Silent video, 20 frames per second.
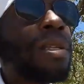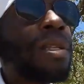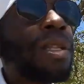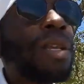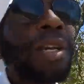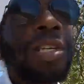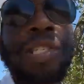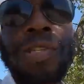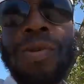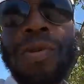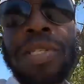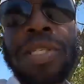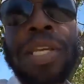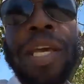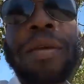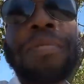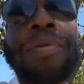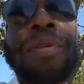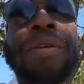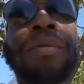there's no
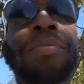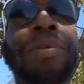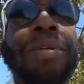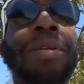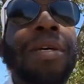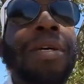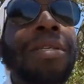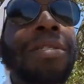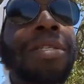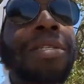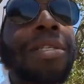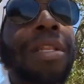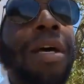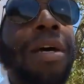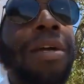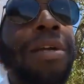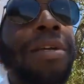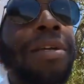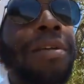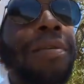escaping it, because it's
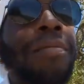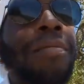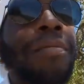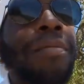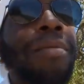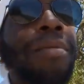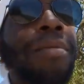like,